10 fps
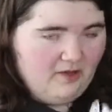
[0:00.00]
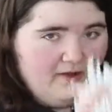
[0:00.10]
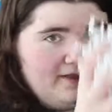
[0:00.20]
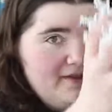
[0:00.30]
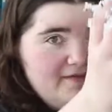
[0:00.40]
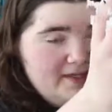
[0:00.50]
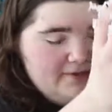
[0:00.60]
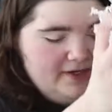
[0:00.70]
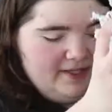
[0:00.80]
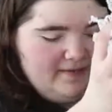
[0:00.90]
all of this
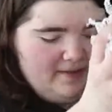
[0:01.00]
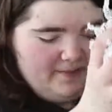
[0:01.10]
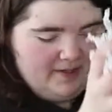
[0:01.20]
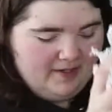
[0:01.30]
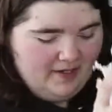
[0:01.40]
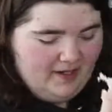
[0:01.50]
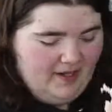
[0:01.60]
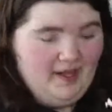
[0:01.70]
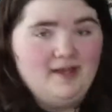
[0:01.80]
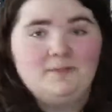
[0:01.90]
crinkly paper,
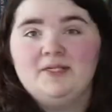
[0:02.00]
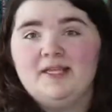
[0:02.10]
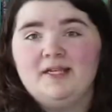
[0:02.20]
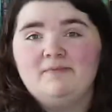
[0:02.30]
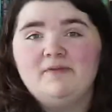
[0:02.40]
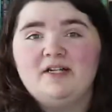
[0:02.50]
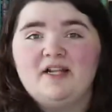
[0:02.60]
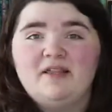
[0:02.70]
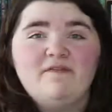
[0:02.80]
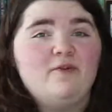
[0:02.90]
and I'm just gonna put it
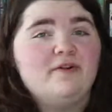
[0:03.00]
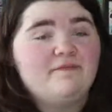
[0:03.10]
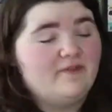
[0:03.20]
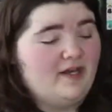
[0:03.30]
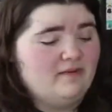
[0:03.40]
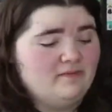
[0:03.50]
on the floor for now.